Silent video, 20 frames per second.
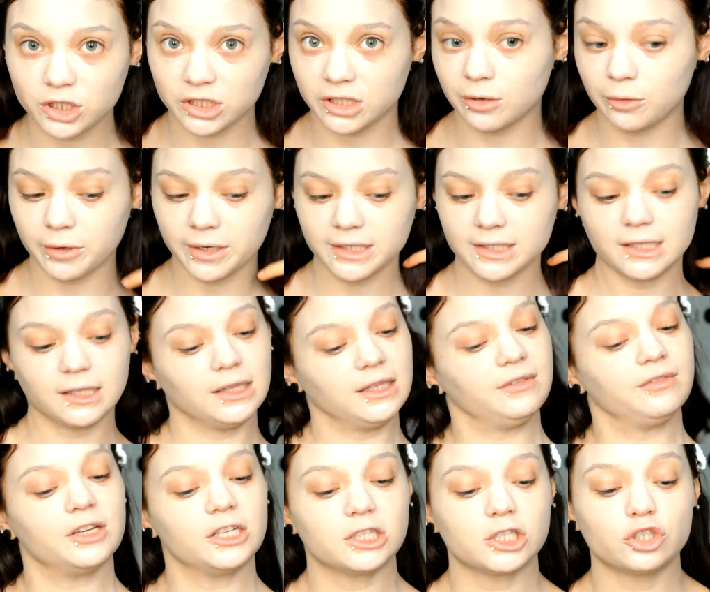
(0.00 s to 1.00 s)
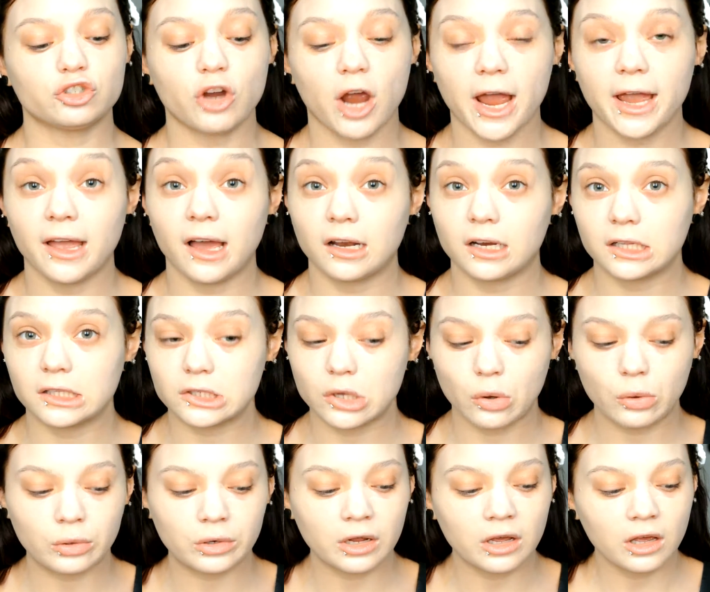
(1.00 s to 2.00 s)
just going to leave it to dry on its
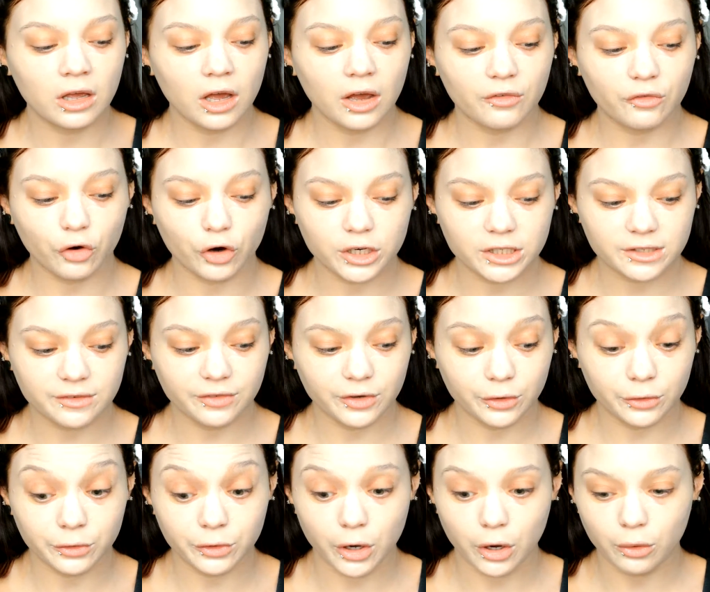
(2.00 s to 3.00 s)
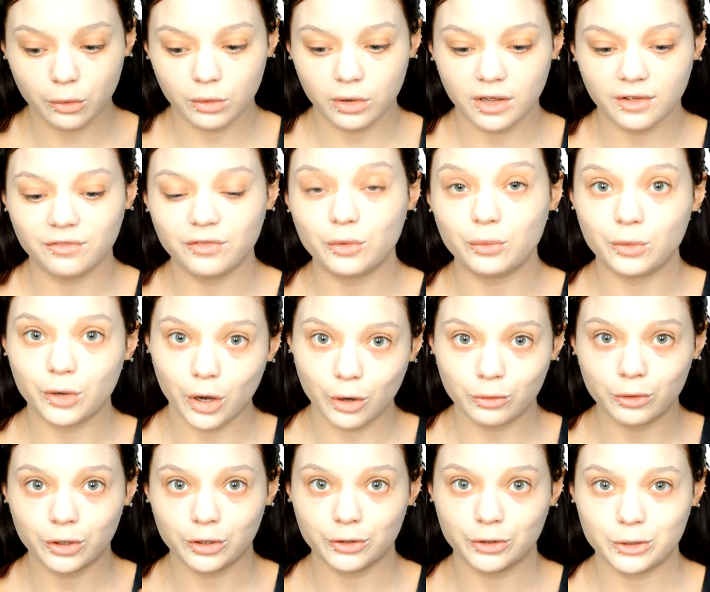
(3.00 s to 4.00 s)
own. Of course, if you know
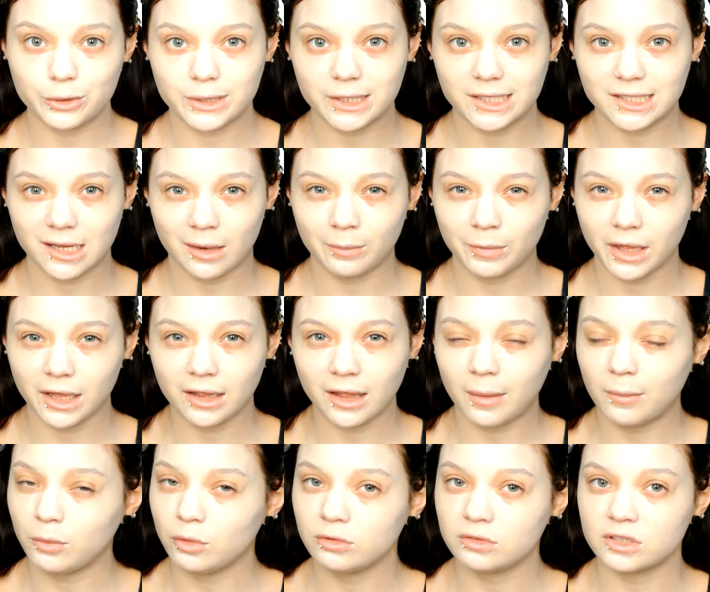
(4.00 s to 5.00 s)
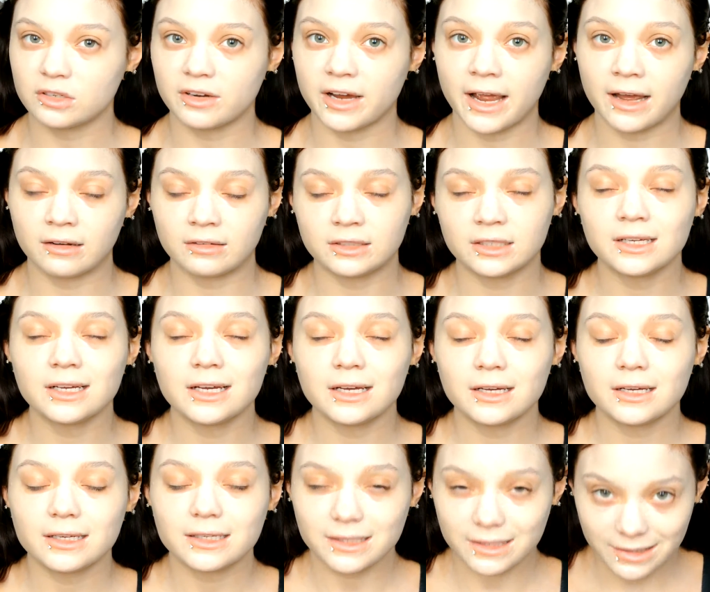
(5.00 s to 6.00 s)
you're using something that moves around,
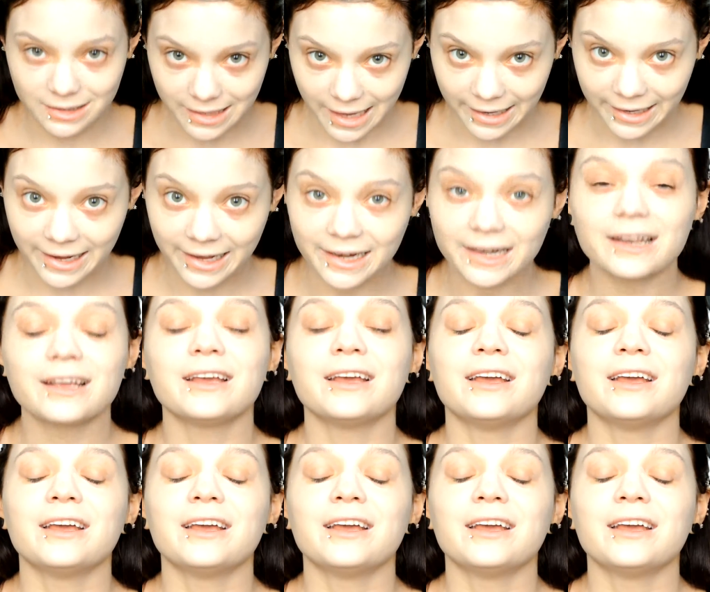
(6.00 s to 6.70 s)
set it.